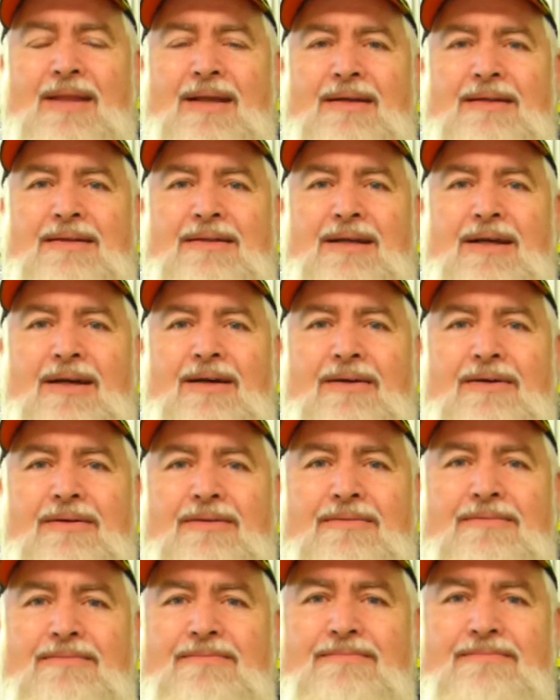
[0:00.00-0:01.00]
And
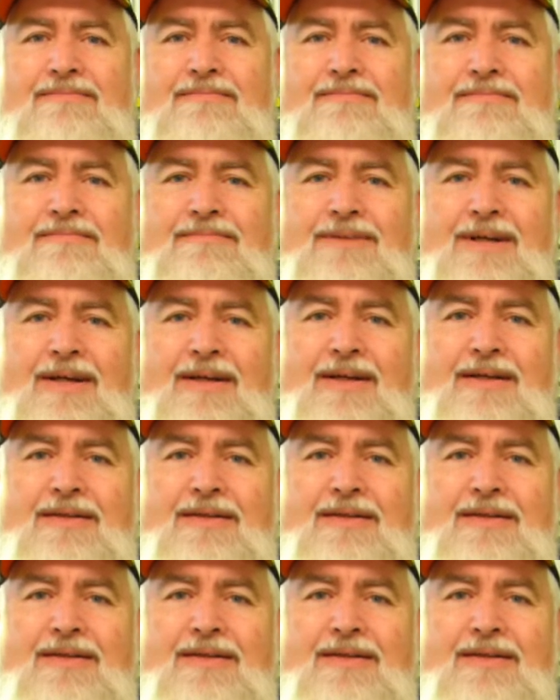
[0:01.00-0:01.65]
so, you know,